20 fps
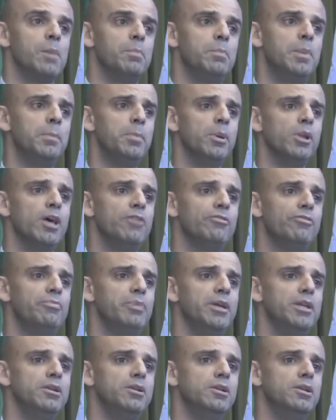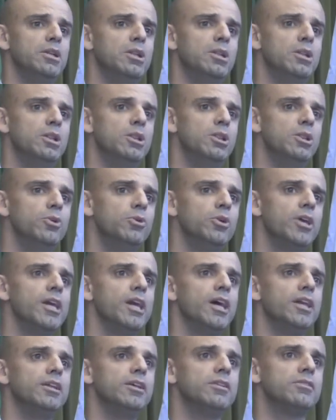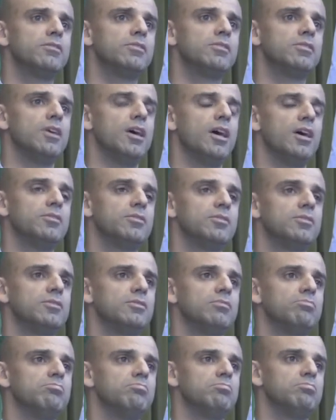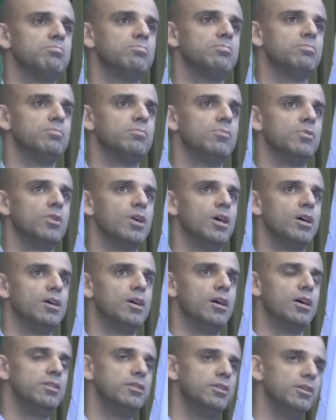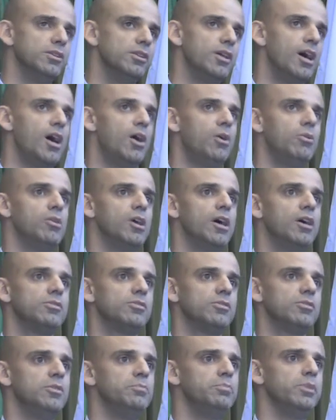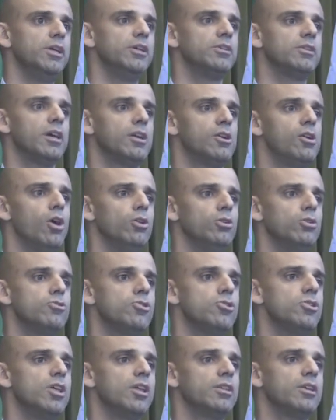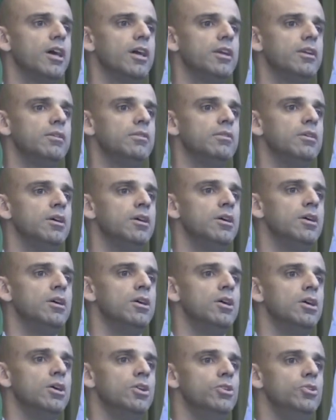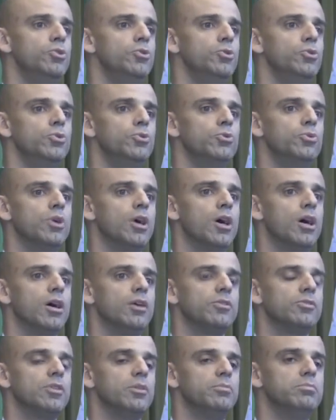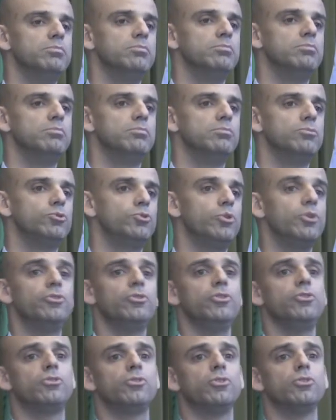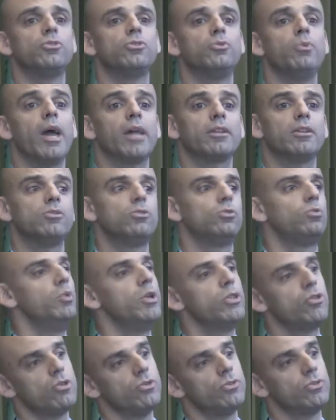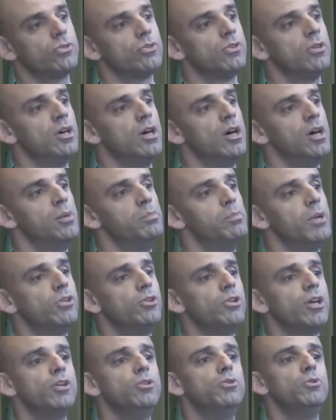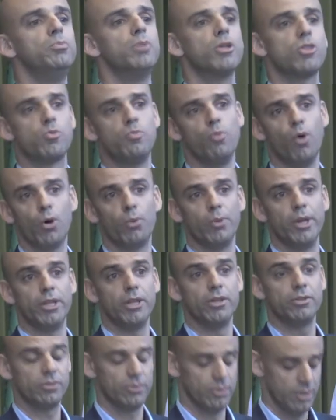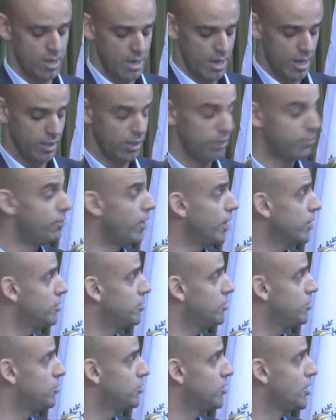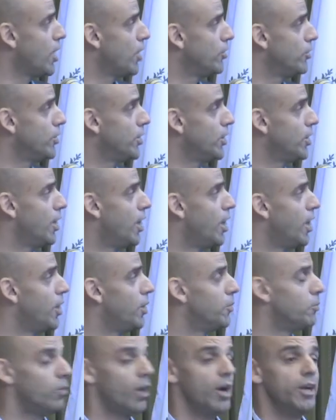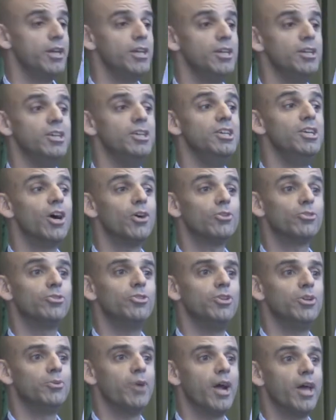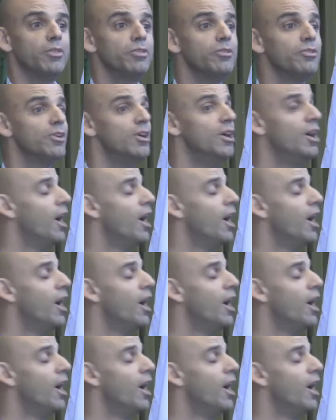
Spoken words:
people have been looking at it as, until now, as simply a technology that can do some transistors to act as switches. But you can do much more with this. And in fact, this is another running ERC grant